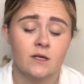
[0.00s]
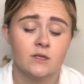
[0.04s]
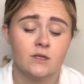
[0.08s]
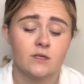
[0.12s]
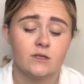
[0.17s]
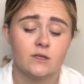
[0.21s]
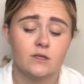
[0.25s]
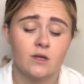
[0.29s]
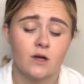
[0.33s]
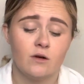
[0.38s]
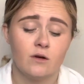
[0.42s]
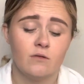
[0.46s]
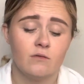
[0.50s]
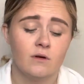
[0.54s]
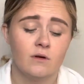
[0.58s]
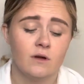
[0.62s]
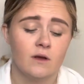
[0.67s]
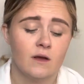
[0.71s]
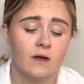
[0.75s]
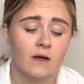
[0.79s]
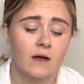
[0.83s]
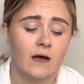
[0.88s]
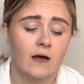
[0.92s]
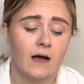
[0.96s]
So
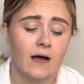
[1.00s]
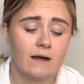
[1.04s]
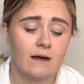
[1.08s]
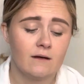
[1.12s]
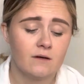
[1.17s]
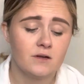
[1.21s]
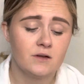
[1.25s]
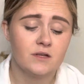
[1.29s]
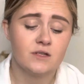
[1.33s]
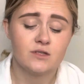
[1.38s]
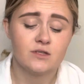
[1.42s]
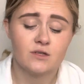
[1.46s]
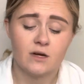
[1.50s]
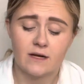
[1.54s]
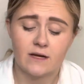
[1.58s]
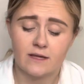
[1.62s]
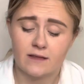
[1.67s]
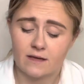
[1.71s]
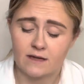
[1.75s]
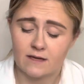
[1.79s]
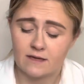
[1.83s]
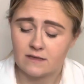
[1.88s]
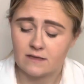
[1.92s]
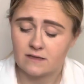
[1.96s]
I'm going to try
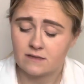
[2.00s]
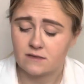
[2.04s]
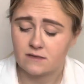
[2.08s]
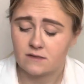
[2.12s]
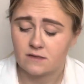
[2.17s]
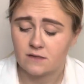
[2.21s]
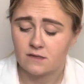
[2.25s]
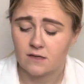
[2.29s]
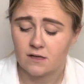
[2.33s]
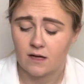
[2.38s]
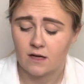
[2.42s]
these.